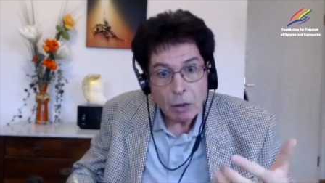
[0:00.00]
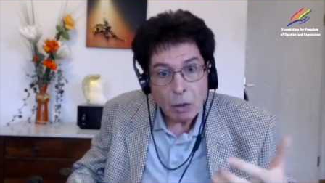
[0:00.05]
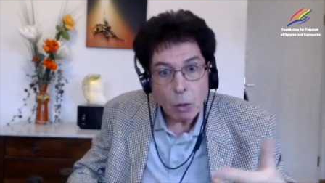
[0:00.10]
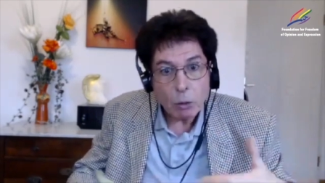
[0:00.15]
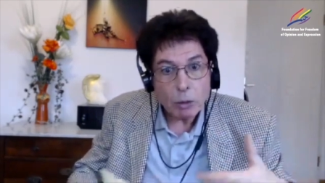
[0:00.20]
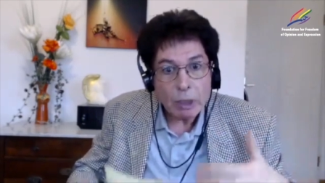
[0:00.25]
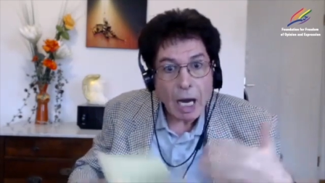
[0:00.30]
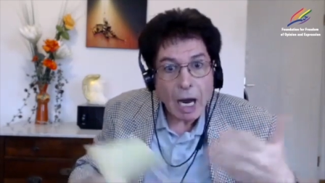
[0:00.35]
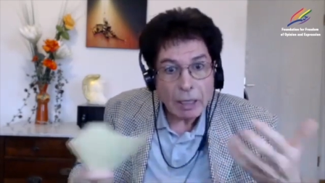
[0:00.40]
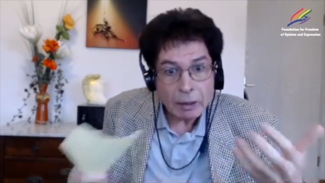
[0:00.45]

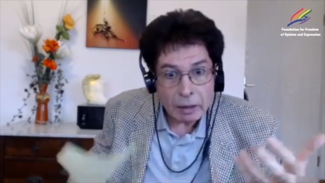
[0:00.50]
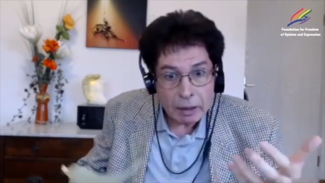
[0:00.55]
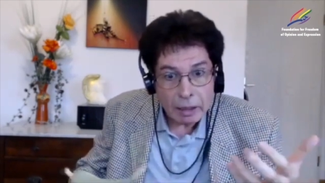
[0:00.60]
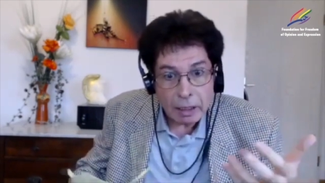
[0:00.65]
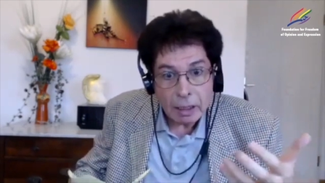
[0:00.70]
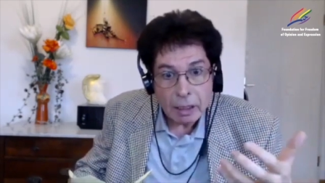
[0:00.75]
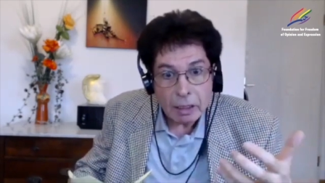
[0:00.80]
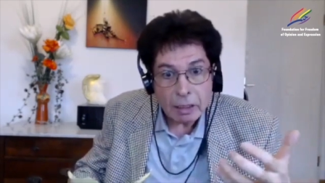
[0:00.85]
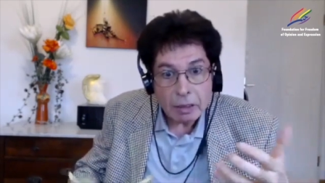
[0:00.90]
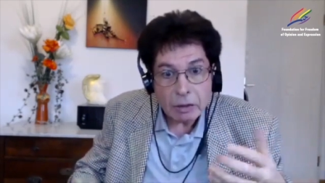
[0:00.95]
or at
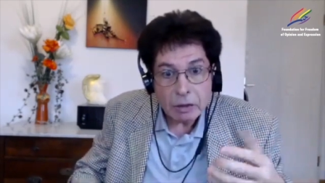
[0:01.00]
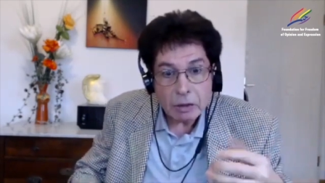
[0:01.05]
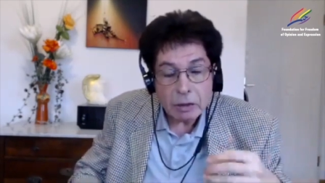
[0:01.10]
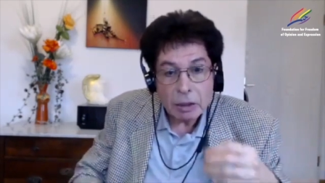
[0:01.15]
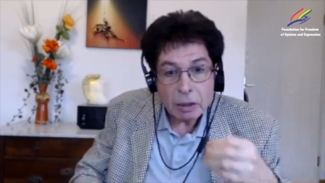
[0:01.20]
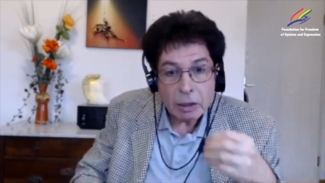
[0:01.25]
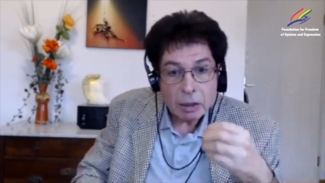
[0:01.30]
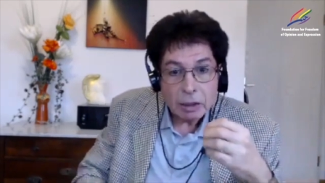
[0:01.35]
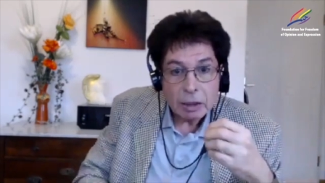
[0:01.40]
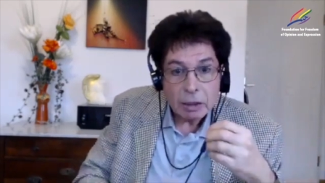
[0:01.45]
least
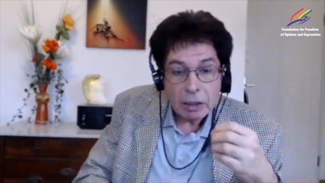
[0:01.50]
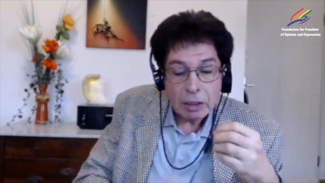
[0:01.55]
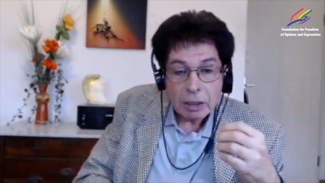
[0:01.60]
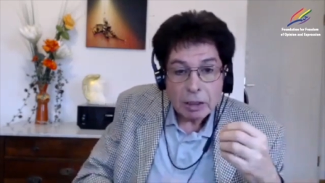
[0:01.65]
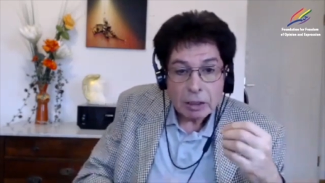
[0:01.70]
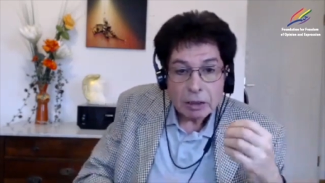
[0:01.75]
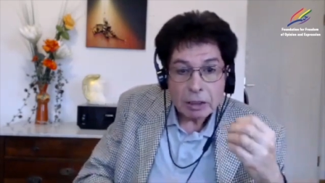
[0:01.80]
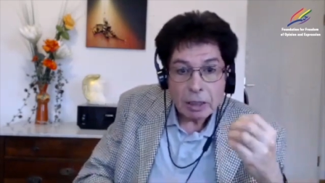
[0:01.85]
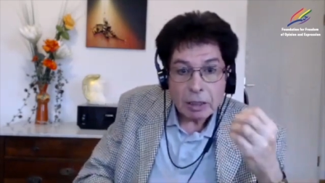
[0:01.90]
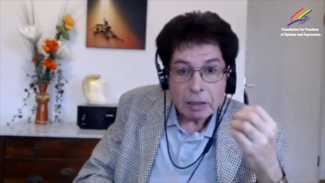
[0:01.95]

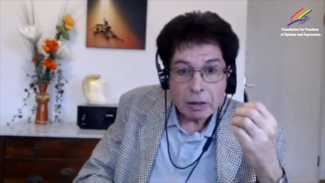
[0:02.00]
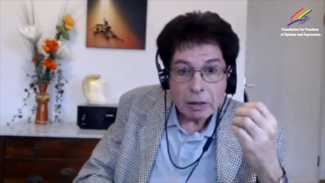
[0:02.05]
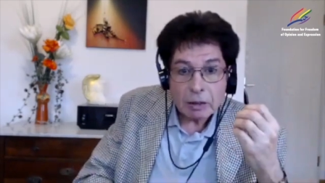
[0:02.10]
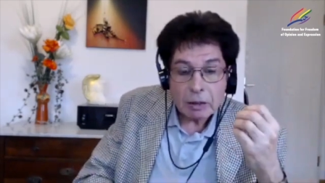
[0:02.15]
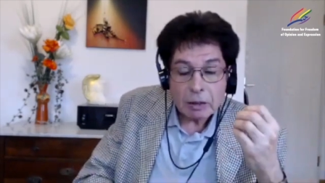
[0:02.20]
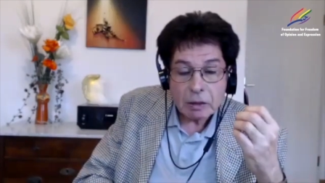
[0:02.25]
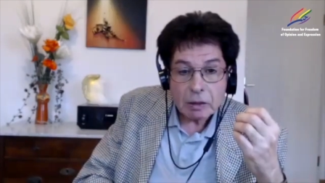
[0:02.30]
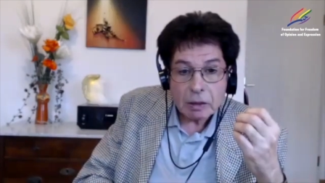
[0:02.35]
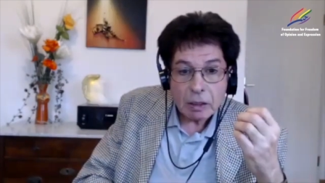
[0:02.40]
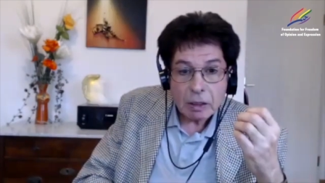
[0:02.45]

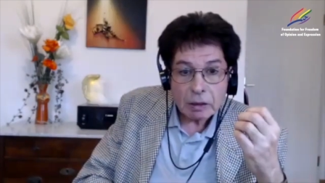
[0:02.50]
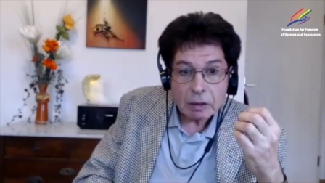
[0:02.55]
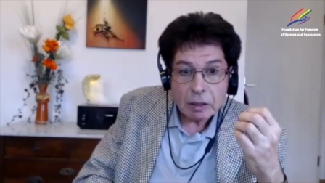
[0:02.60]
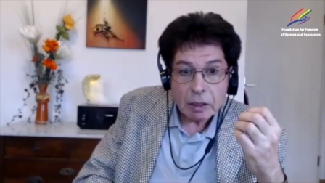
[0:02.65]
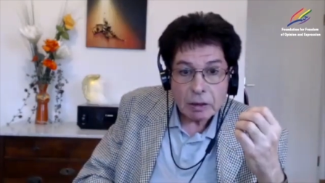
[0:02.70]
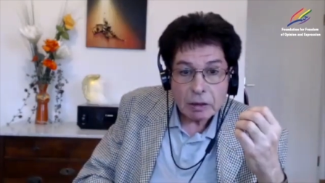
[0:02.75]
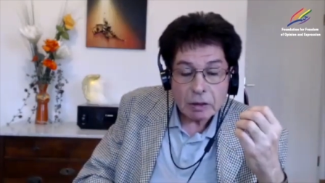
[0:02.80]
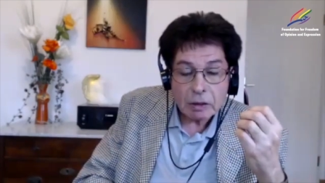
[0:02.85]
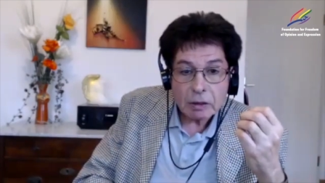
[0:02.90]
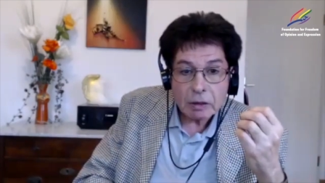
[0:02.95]
this,
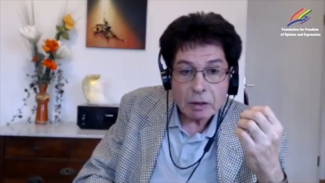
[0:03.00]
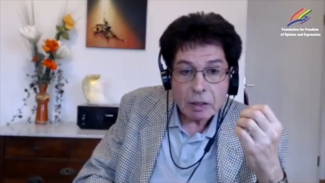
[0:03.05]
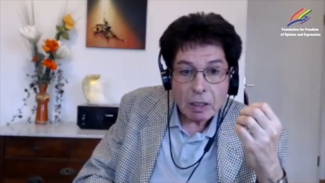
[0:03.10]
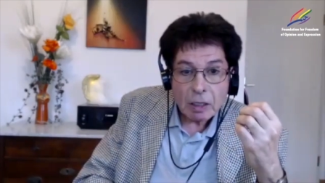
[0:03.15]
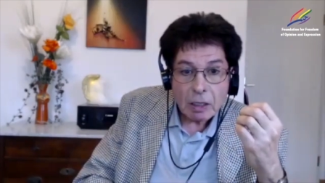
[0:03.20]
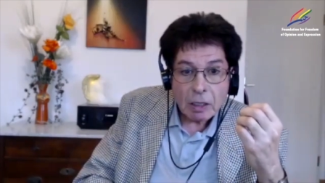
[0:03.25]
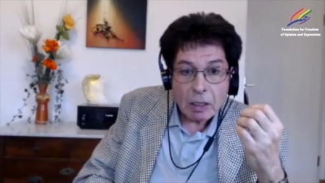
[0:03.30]
this,